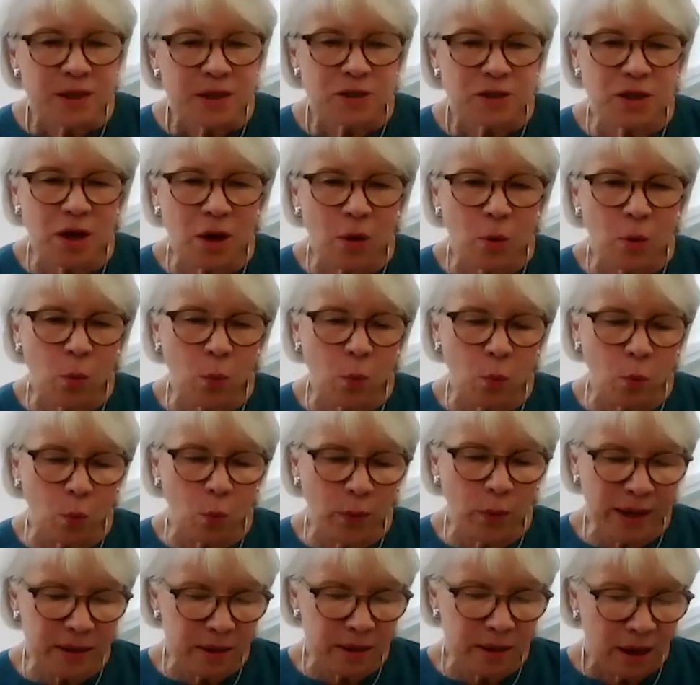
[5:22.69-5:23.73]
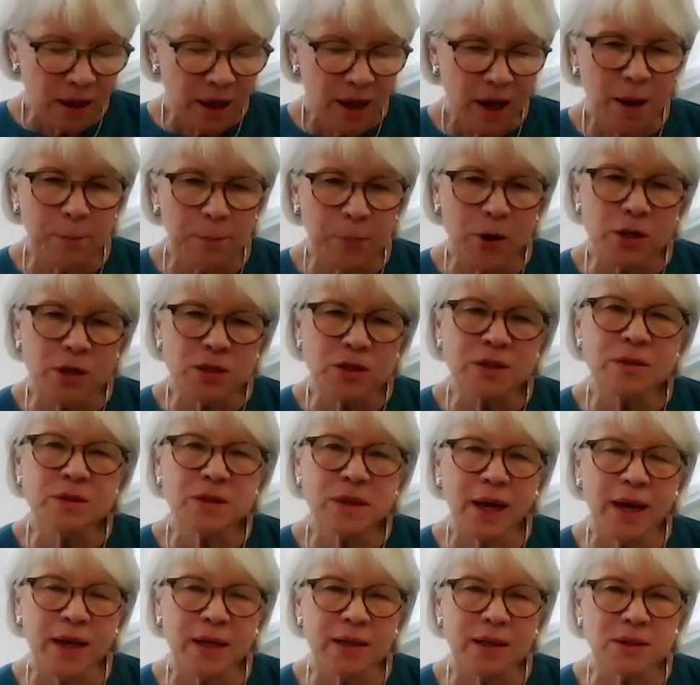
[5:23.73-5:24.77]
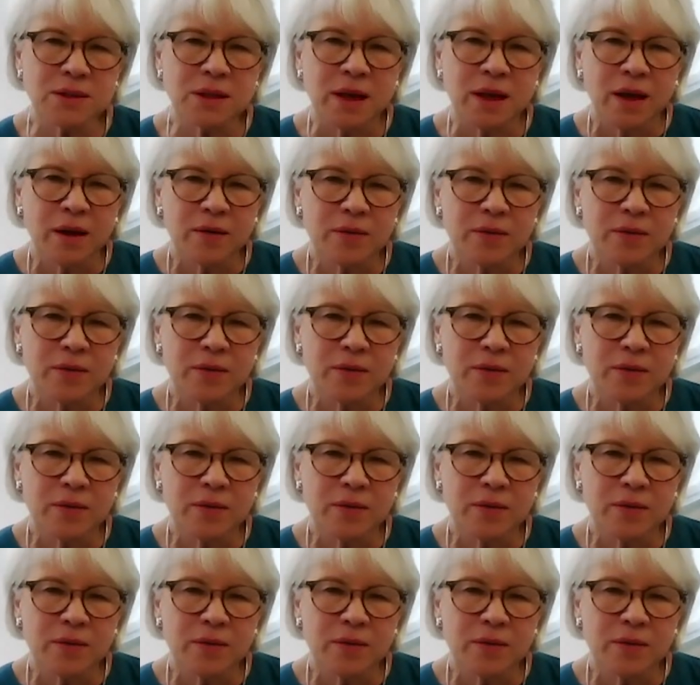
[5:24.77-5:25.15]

so when a person takes